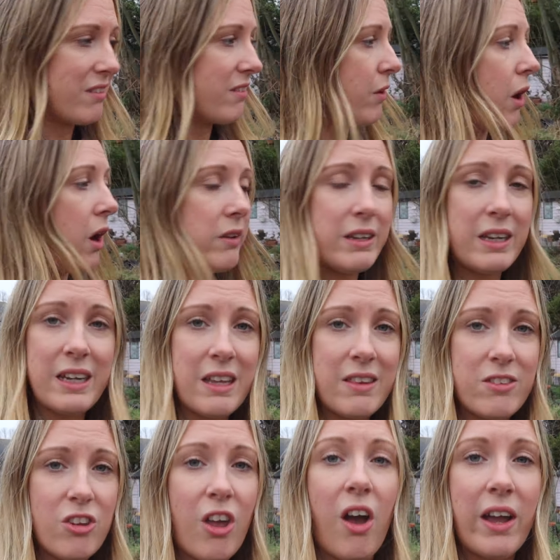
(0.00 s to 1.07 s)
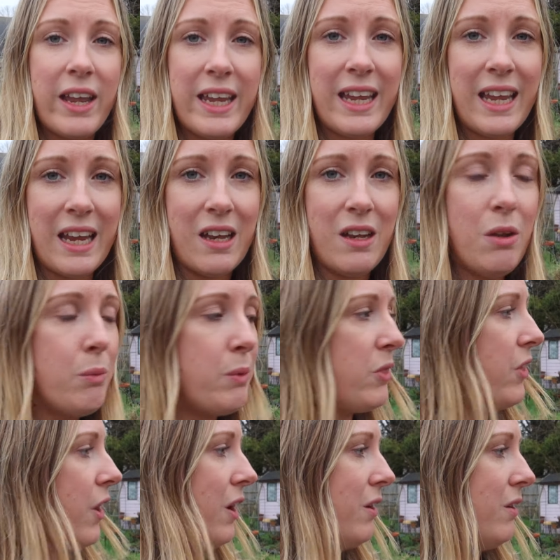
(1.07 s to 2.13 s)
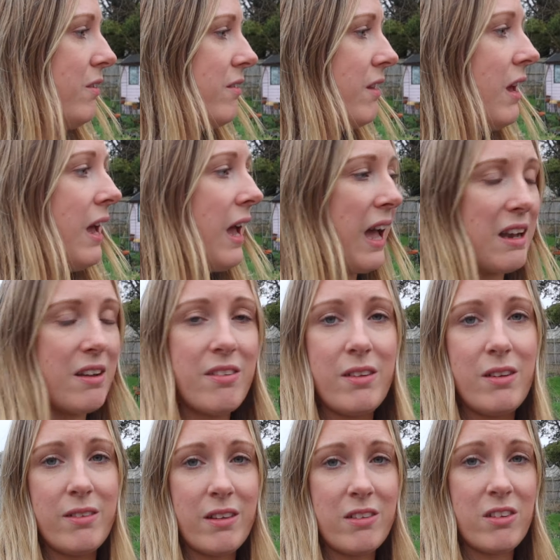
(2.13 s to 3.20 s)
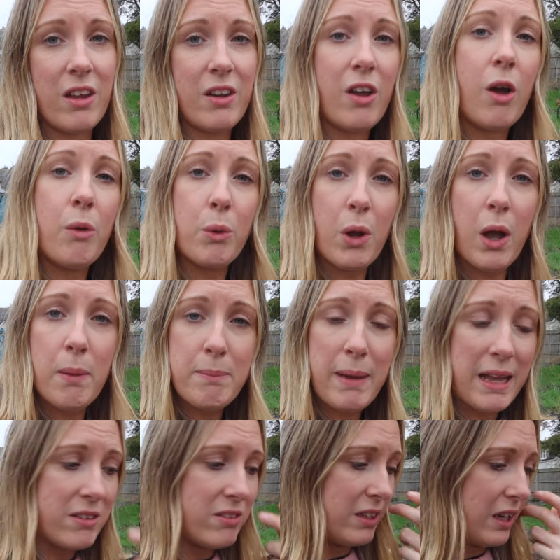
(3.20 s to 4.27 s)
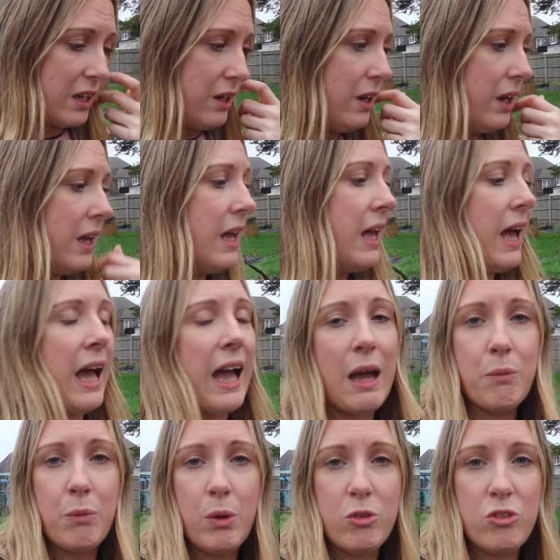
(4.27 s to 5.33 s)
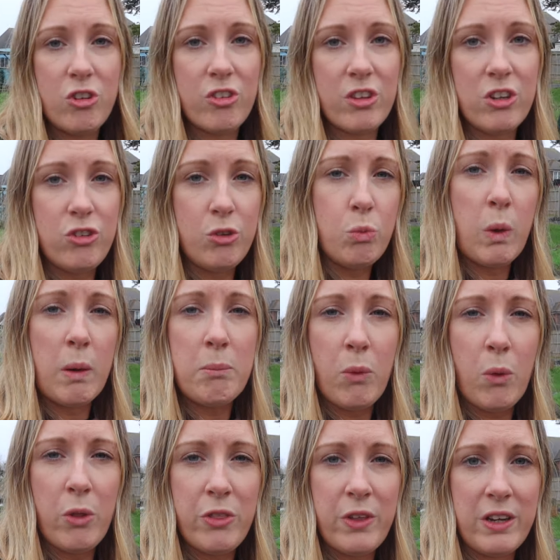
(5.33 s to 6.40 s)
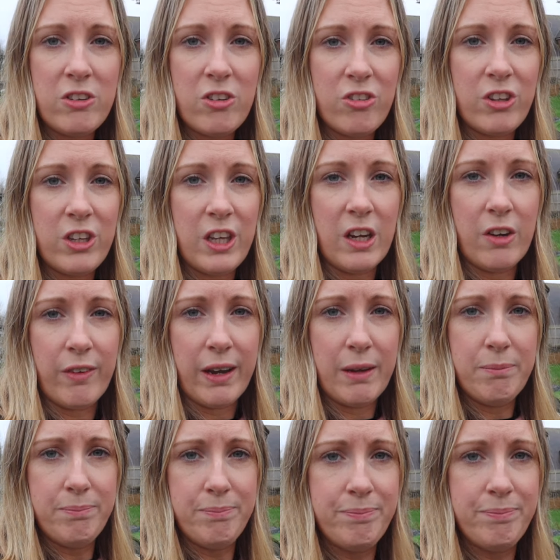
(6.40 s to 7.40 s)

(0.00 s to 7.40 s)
So I'm going to get tying in with those, and as soon as I'm done I will come back to you, and we're just going to do one more thing to secure it.